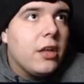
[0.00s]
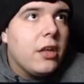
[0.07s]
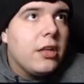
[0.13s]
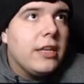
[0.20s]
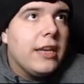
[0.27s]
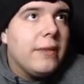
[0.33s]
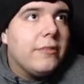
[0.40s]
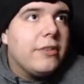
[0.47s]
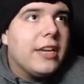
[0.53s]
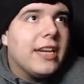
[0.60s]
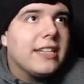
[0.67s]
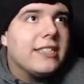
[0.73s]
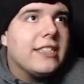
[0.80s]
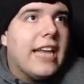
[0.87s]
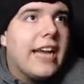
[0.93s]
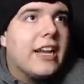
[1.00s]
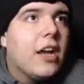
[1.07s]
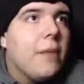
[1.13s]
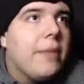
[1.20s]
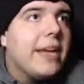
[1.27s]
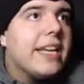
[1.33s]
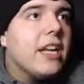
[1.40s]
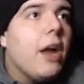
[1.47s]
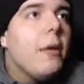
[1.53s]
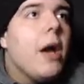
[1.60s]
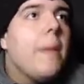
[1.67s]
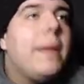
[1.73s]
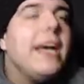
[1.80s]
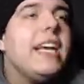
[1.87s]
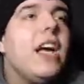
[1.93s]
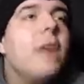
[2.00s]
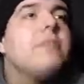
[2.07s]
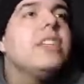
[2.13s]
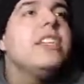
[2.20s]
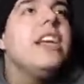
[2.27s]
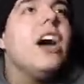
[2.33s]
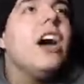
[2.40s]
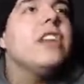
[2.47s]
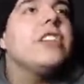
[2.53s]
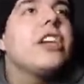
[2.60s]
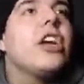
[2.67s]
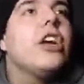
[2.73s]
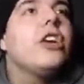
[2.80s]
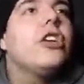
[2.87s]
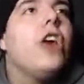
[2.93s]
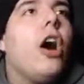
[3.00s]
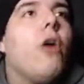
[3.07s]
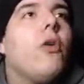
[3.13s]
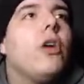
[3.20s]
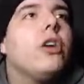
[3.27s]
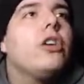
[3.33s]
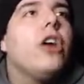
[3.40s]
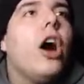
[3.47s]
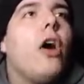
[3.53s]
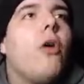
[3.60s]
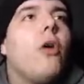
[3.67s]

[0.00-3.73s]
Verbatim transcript: Yep, we got a sack. Pick it up! Pick it up! Danielle Hunter! Go! Go!